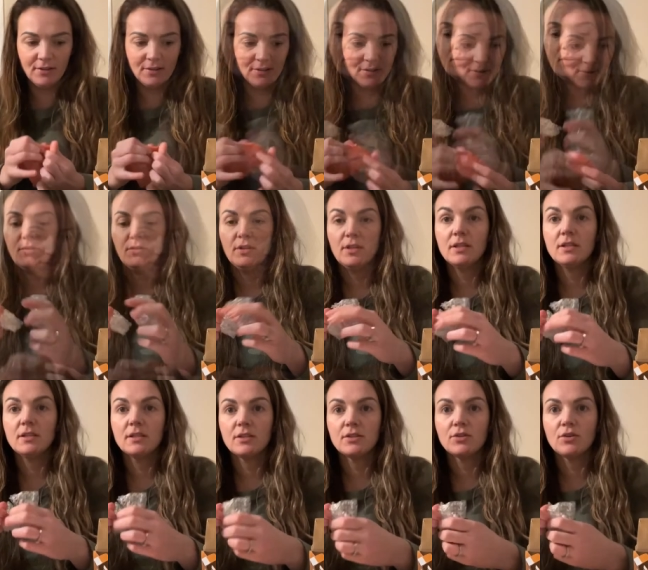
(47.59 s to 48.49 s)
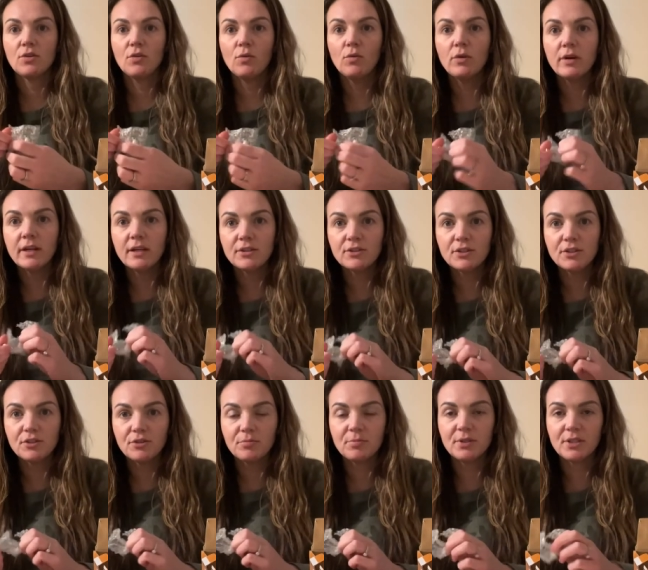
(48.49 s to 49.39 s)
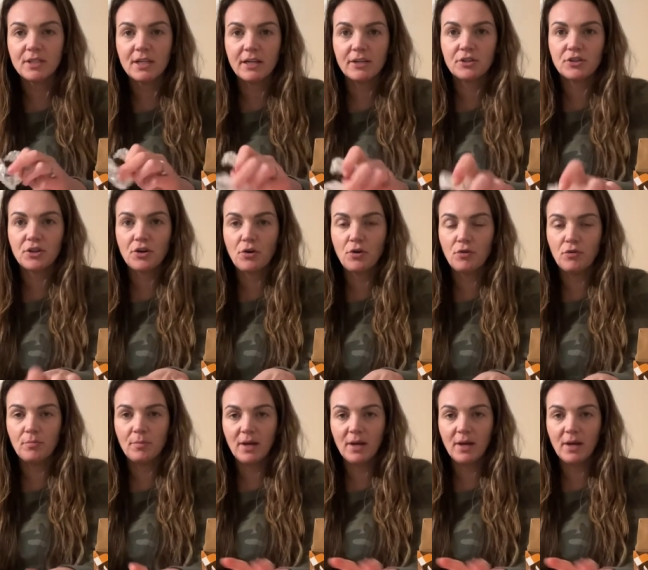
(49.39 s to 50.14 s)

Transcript: So this is going to protect your home